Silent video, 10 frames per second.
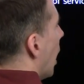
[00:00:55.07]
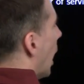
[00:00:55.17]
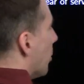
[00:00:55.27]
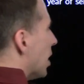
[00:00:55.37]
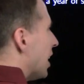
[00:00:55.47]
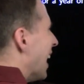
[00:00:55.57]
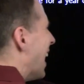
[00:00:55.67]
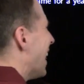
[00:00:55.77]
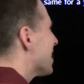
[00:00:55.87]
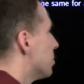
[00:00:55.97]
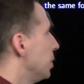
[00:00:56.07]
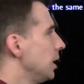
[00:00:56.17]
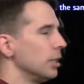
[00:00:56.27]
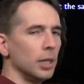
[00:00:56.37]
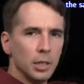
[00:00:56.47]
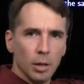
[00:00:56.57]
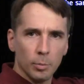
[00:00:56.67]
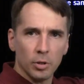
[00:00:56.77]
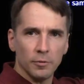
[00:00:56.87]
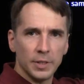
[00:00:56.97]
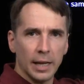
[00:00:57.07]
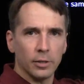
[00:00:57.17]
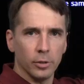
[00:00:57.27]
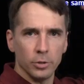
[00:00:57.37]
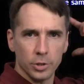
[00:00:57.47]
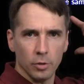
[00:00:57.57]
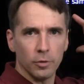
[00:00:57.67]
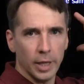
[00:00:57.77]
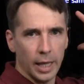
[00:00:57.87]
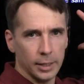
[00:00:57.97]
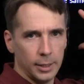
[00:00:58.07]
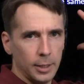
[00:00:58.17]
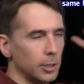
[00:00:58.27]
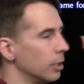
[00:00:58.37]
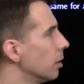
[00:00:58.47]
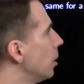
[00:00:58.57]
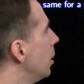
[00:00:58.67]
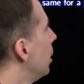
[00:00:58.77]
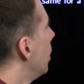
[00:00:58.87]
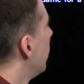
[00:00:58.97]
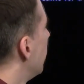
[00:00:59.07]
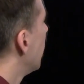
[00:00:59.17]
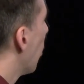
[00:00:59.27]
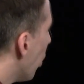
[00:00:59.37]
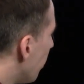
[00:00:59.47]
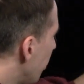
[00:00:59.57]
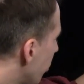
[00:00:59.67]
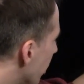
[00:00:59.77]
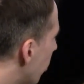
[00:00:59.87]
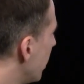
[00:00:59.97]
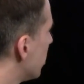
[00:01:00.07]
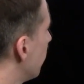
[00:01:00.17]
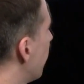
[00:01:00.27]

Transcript: I'm going to let x be the number of downloads over that year. Now, I want to build an equation